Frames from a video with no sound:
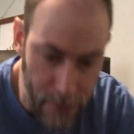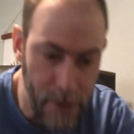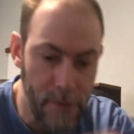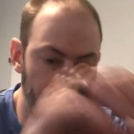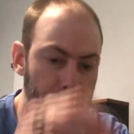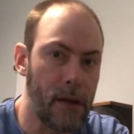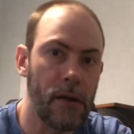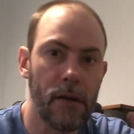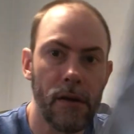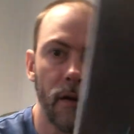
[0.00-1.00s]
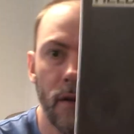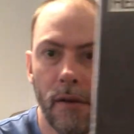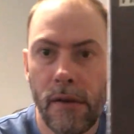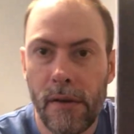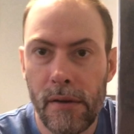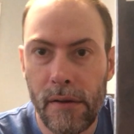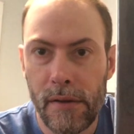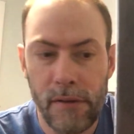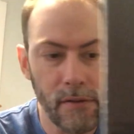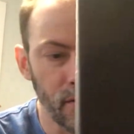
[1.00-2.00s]
recently. And
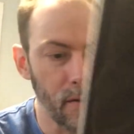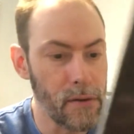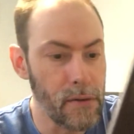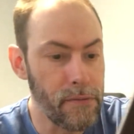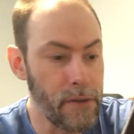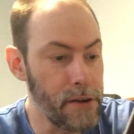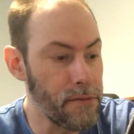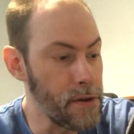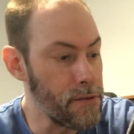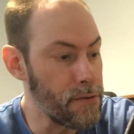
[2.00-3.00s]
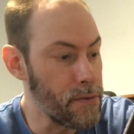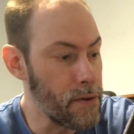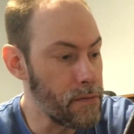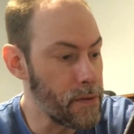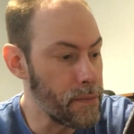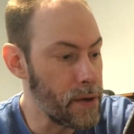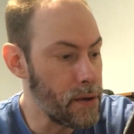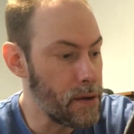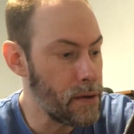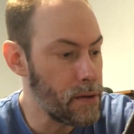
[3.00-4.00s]
this is a French reissue, though, from
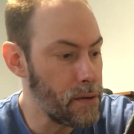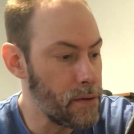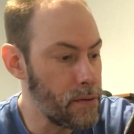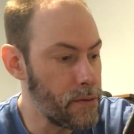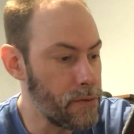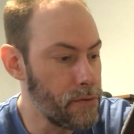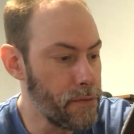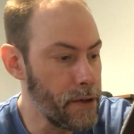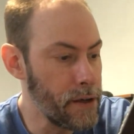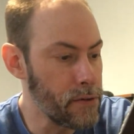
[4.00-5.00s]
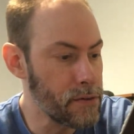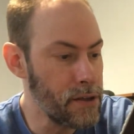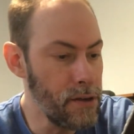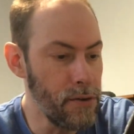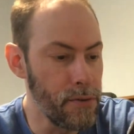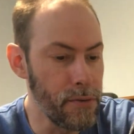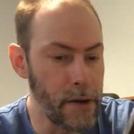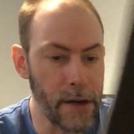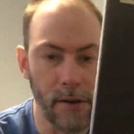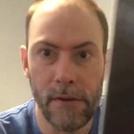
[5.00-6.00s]
Souffle Continu
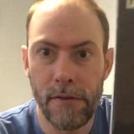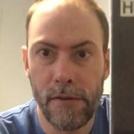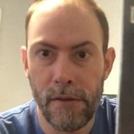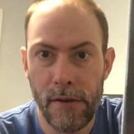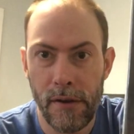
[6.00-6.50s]
Records.